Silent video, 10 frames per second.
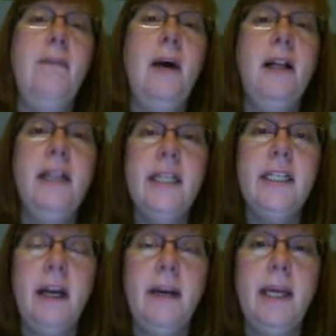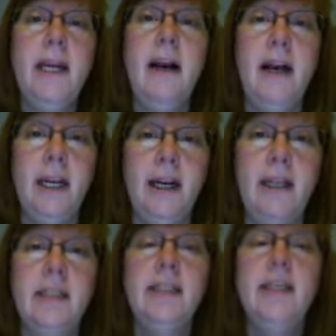polyatomic
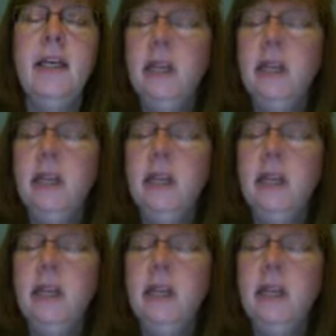ions.